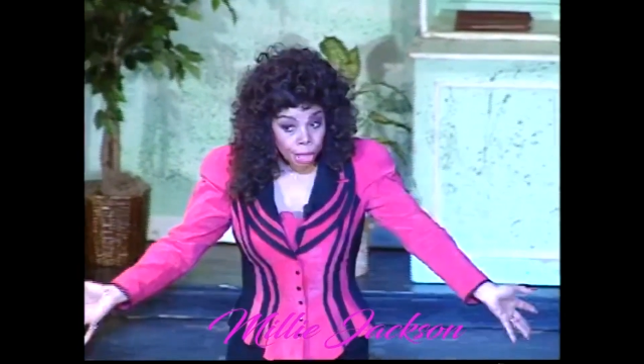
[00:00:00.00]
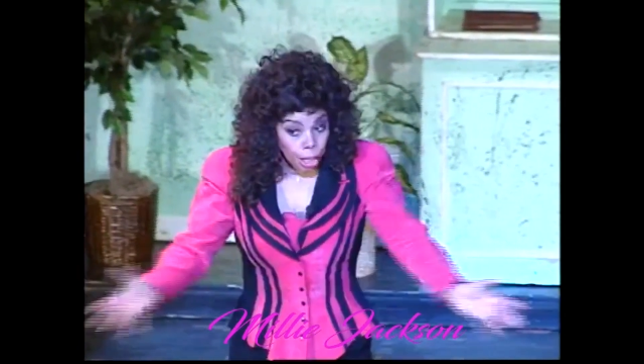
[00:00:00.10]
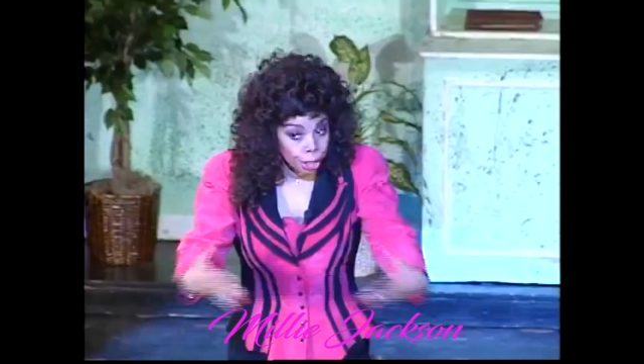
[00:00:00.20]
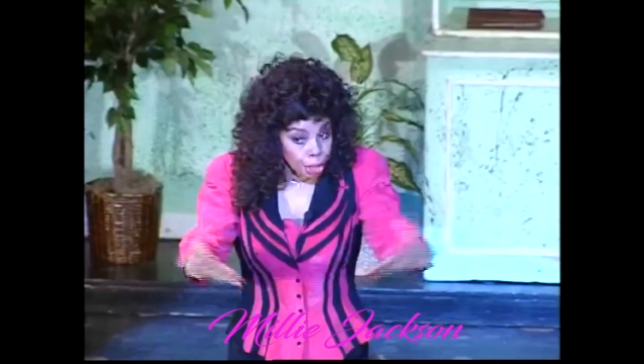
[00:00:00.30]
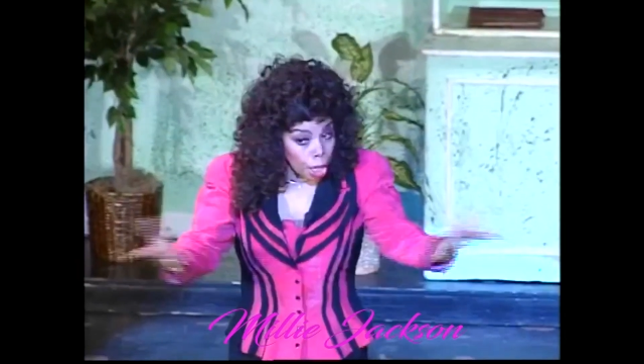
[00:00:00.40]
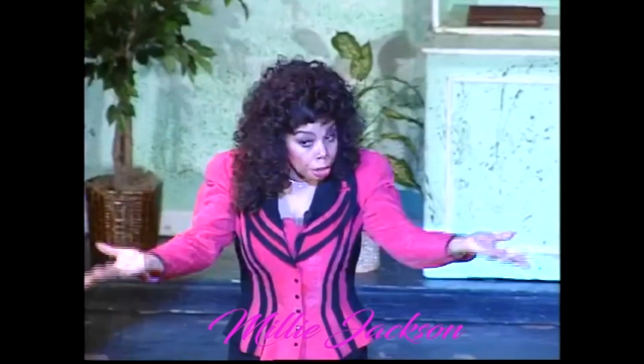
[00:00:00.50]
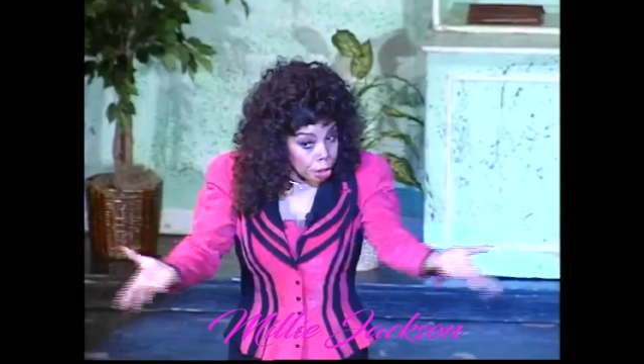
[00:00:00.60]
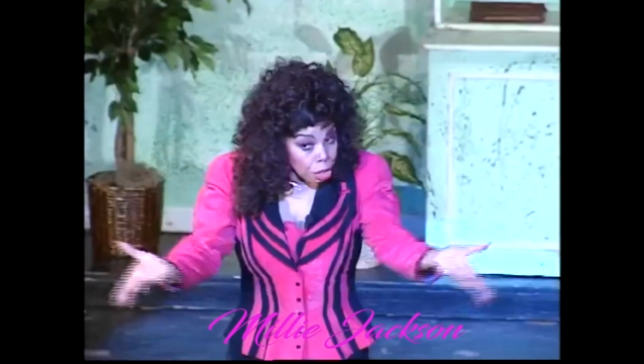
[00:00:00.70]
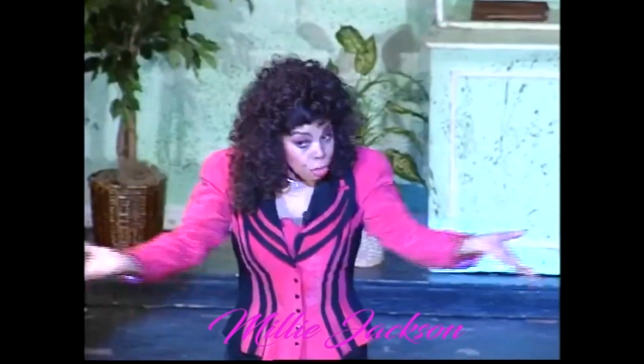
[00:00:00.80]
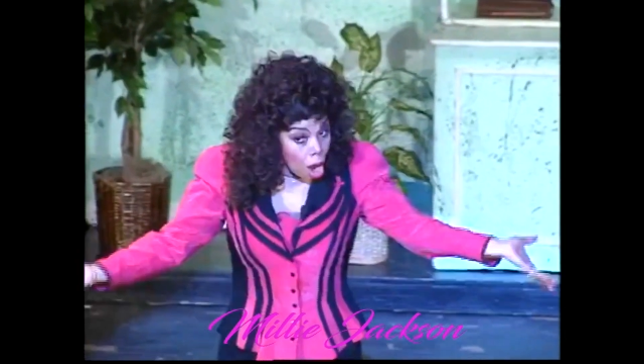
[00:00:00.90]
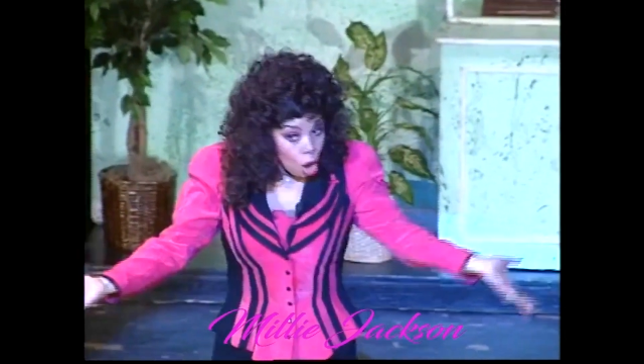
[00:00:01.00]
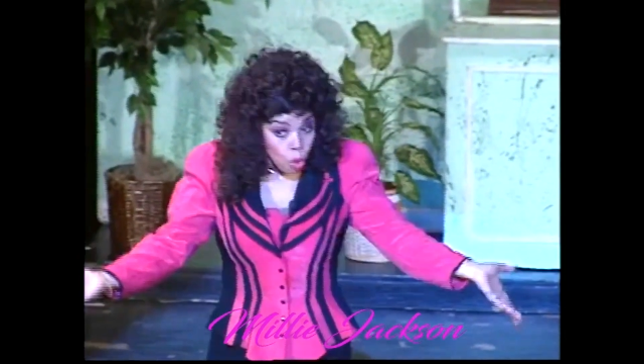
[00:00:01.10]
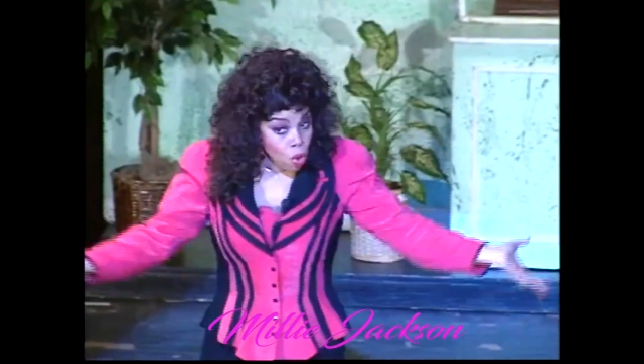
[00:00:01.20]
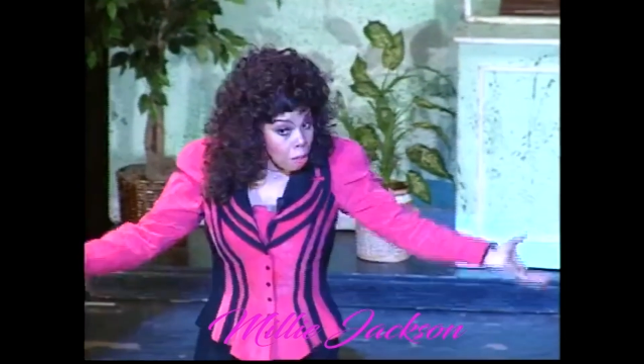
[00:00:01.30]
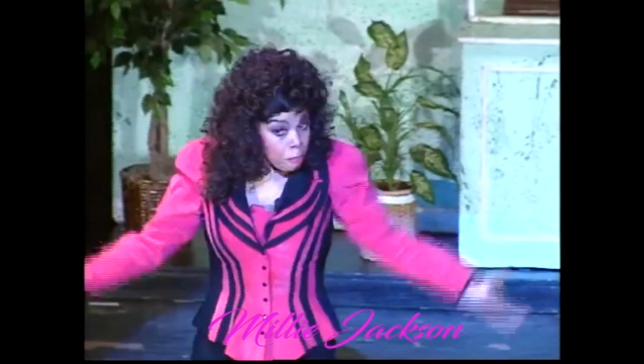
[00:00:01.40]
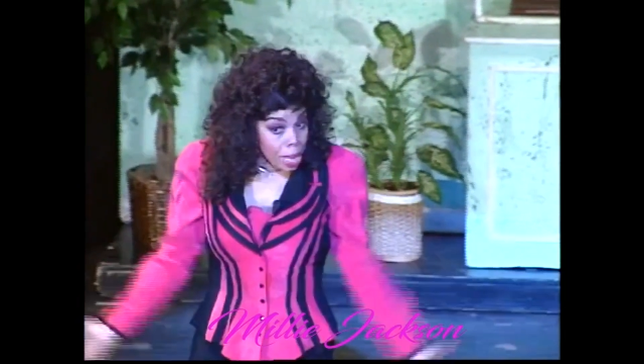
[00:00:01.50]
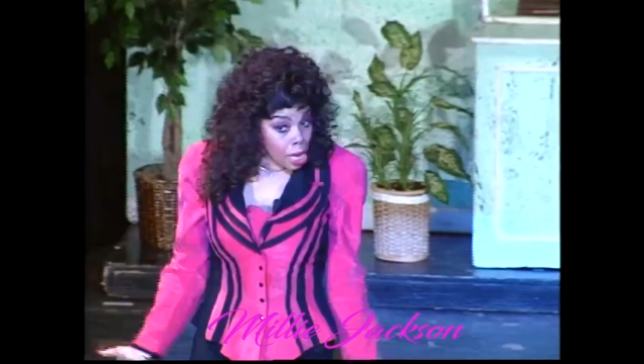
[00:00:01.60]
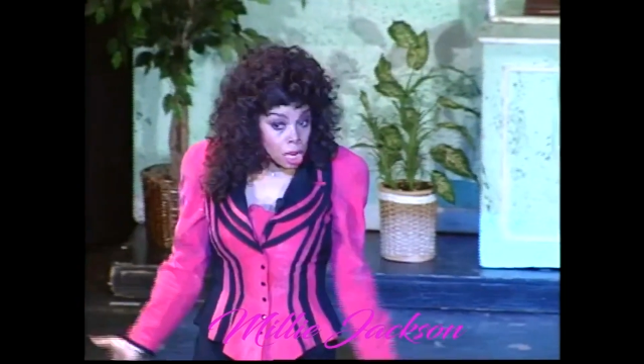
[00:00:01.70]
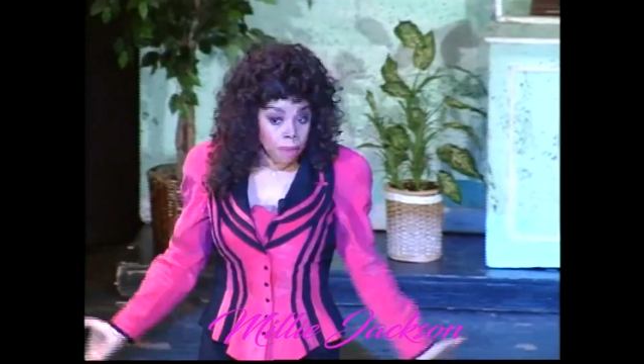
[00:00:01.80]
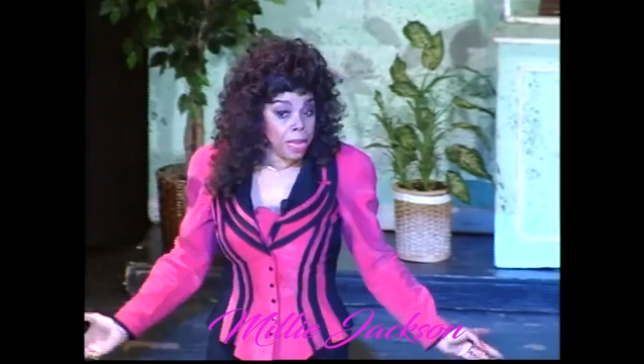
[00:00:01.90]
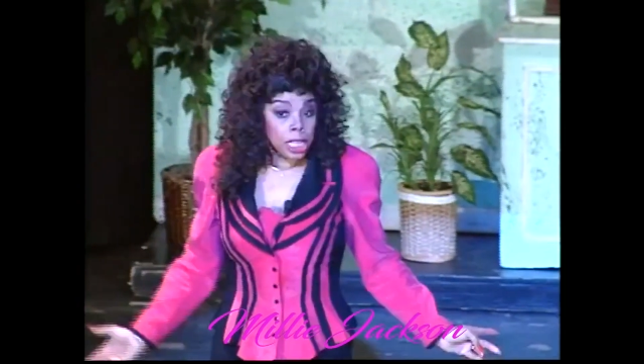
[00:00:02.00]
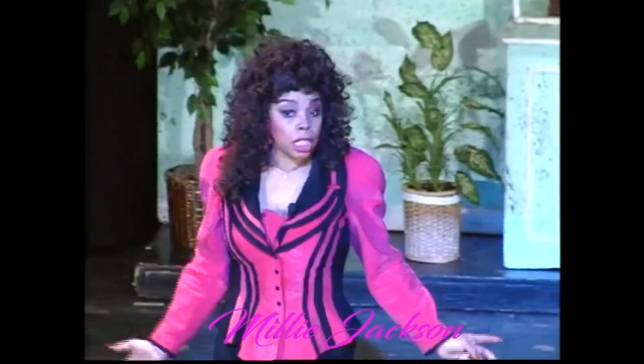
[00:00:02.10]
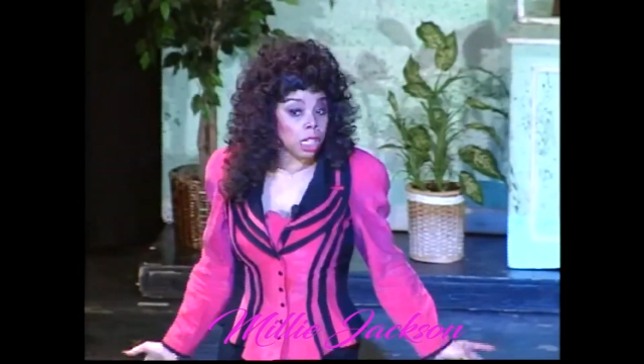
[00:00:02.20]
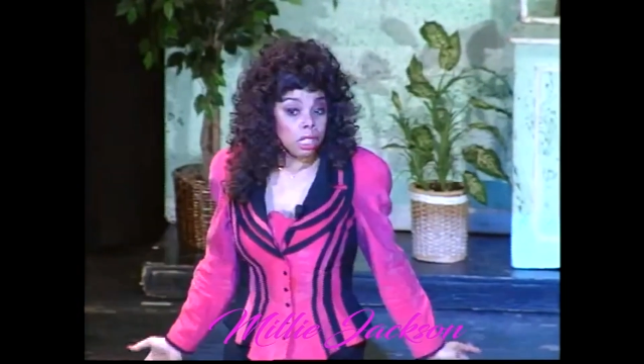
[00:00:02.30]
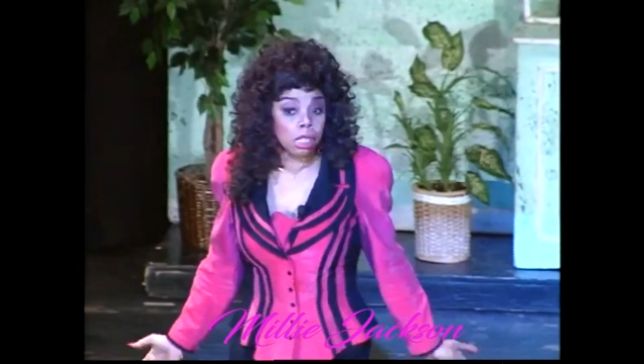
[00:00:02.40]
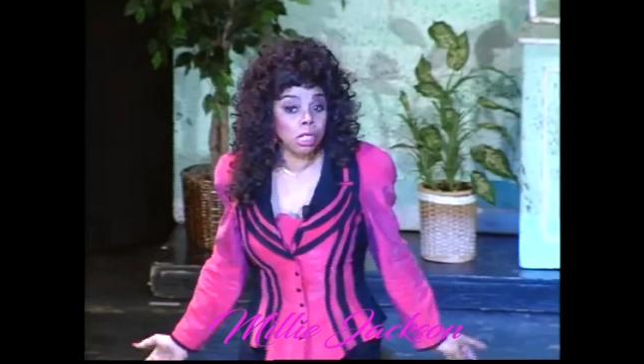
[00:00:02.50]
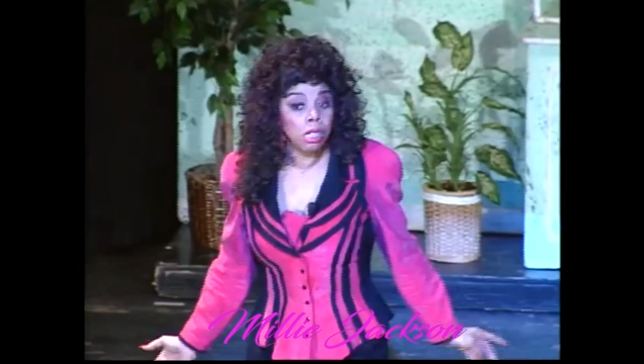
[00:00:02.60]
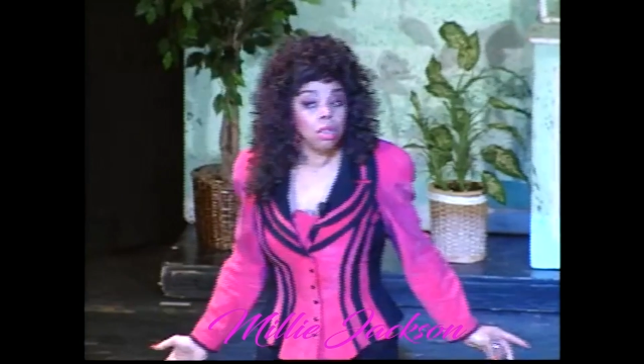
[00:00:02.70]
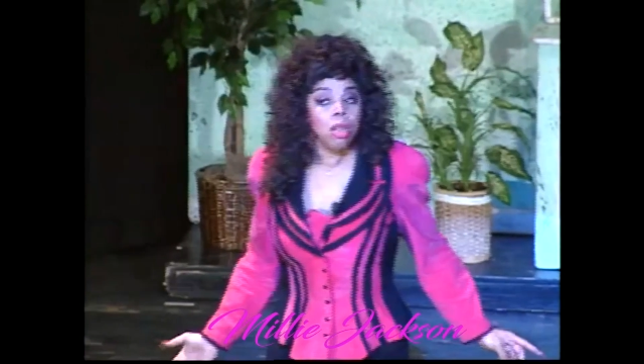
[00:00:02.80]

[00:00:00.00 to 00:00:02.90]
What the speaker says: There's nothing wrong with being a Mrs.